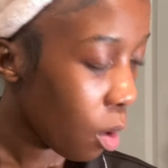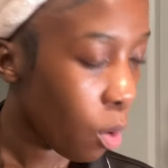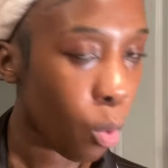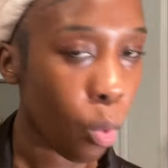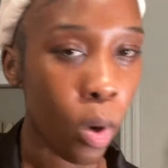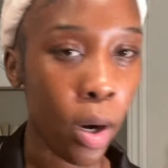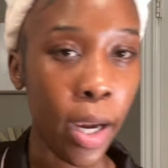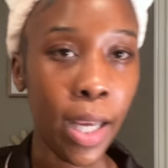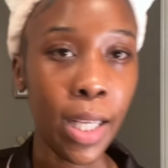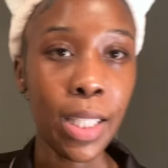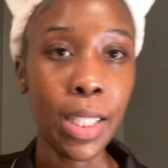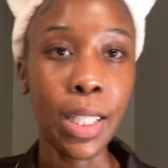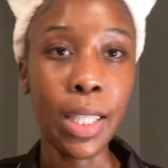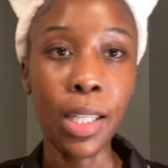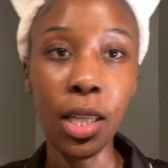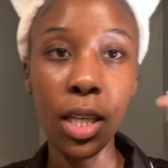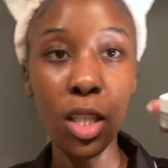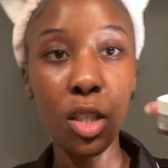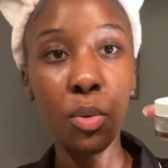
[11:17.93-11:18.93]
Whereas
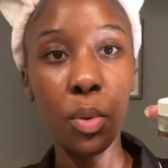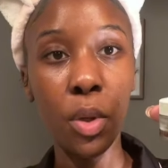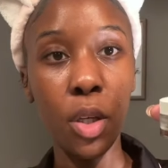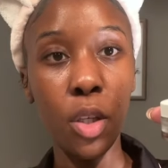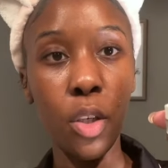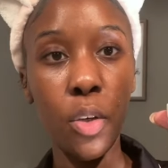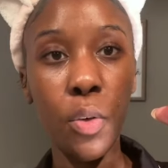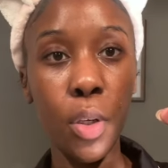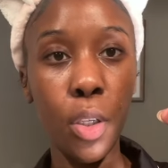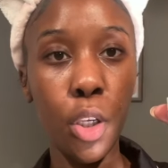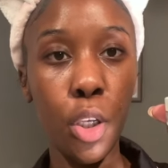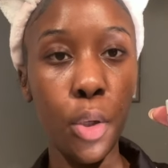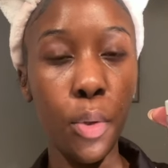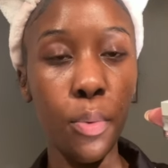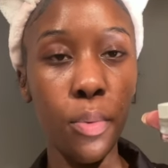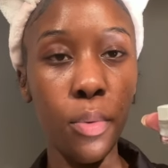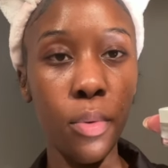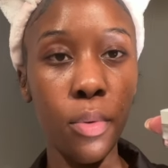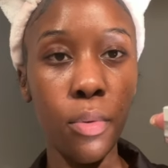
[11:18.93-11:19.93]
this one you can
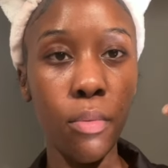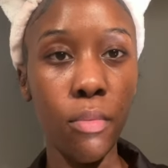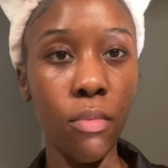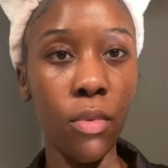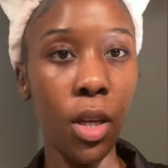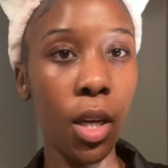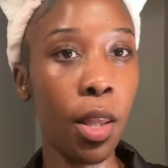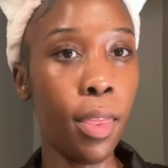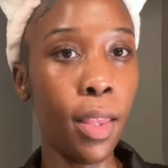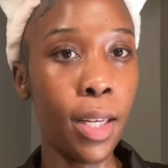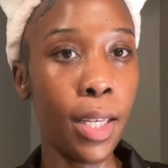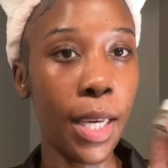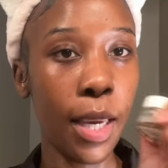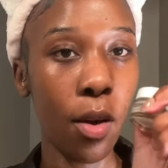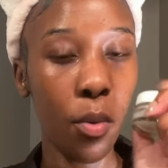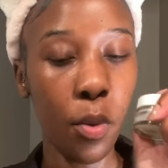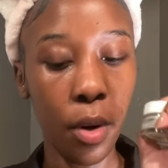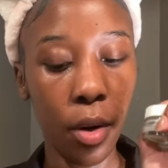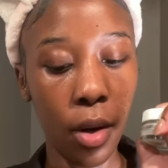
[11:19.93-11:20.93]
use in the
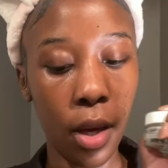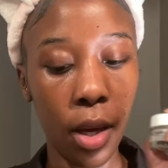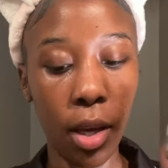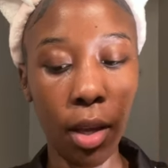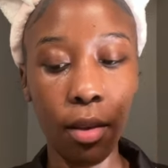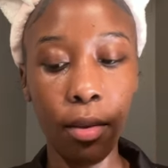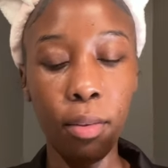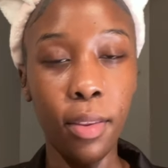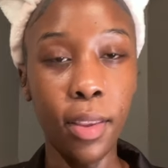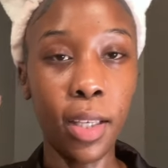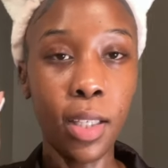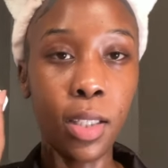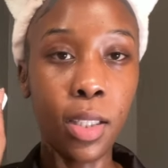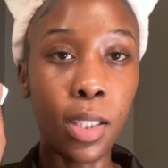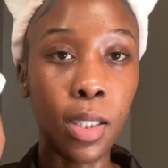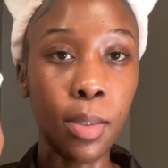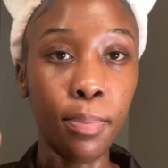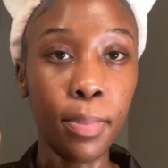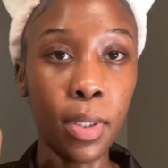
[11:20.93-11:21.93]
day or night. This
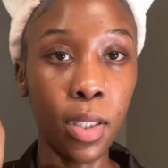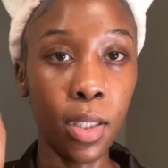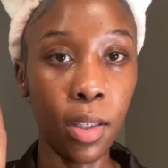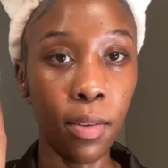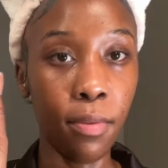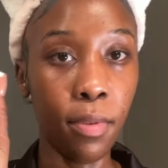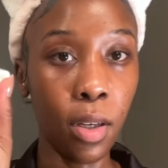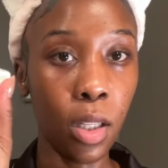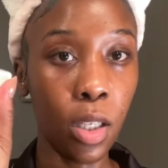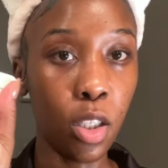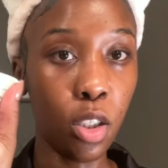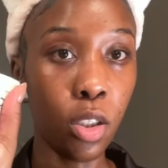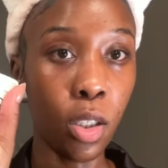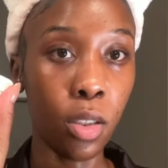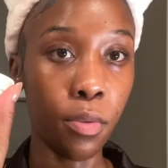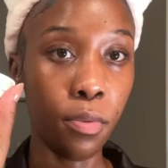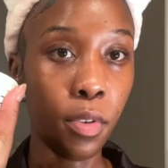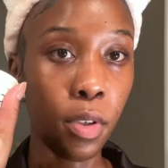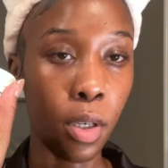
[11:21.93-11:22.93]
is specifically
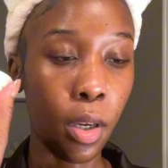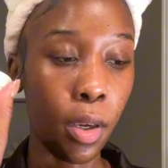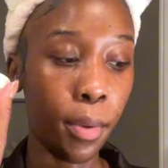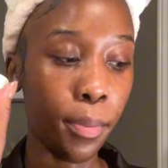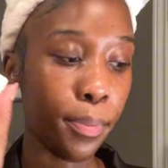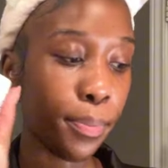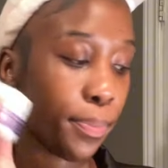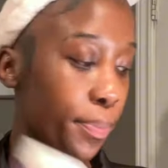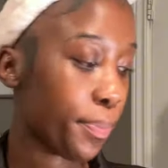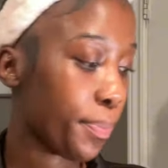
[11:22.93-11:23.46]
just for night.